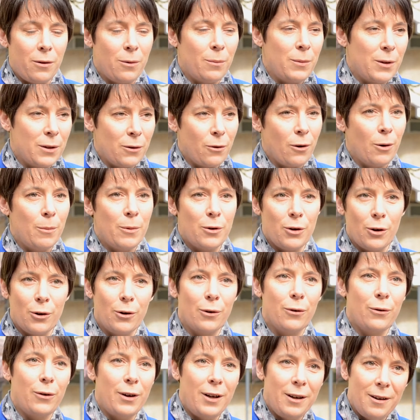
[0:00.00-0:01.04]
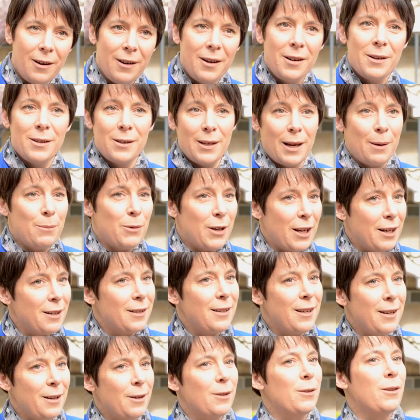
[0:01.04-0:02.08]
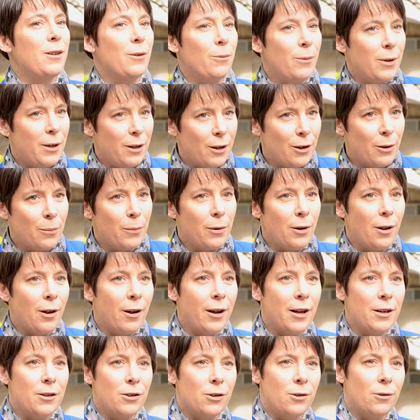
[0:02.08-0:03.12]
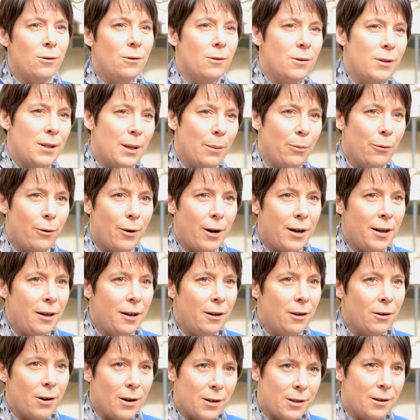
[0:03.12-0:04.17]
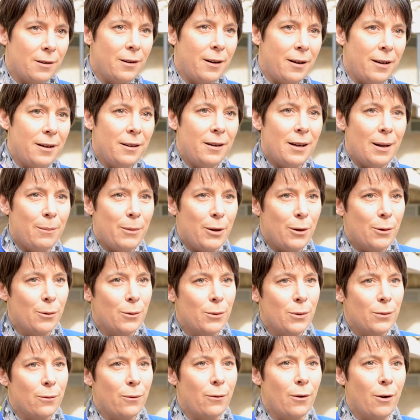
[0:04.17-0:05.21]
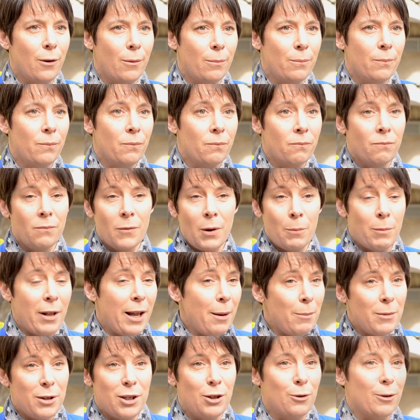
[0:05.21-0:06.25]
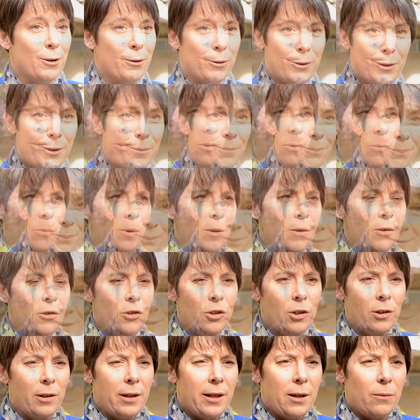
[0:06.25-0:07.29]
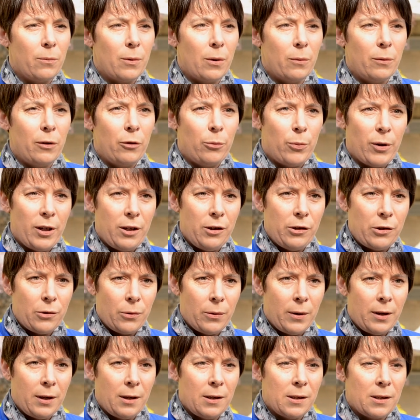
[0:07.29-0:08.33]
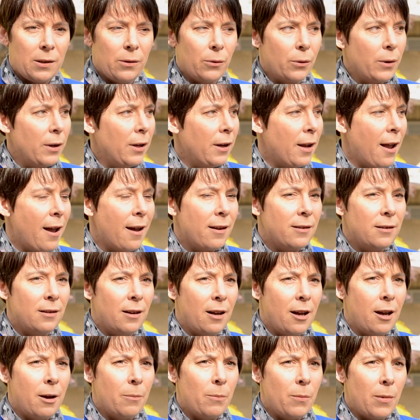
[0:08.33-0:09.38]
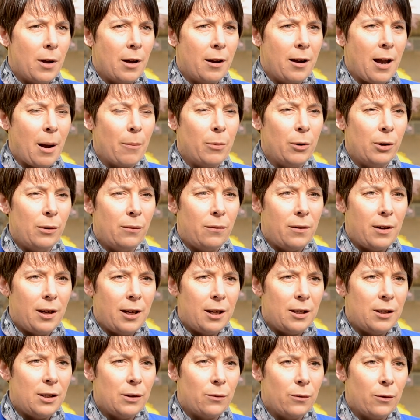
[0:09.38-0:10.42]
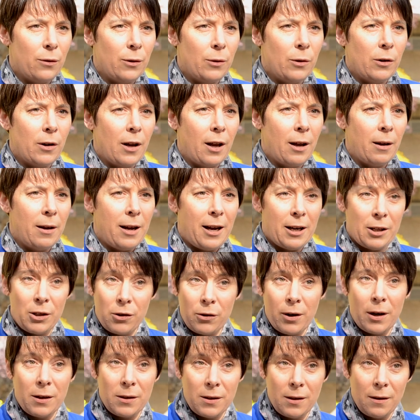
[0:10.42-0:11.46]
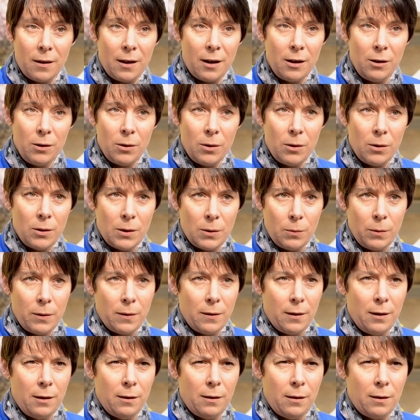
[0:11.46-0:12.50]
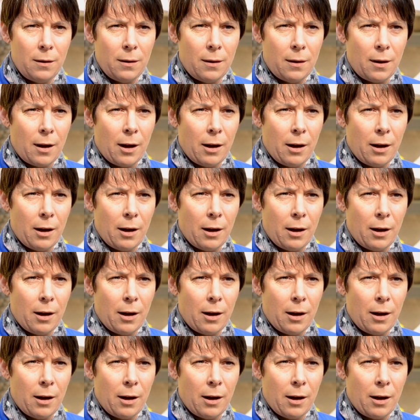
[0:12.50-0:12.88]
of them is chromatography, same technique that we can apply to separating and isolating chemicals from plant materials. With Gerlich, what we've been doing is looking at a couple of their different extracts that they use within